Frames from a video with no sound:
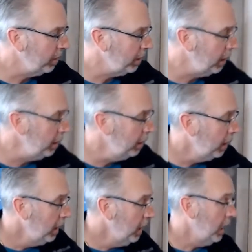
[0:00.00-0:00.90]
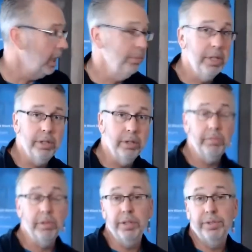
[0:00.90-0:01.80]
Okay, the
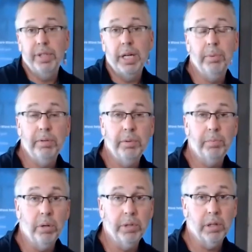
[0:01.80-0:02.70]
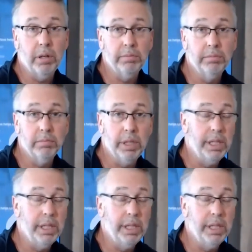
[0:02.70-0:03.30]
delivery, the setup of the protocol, right?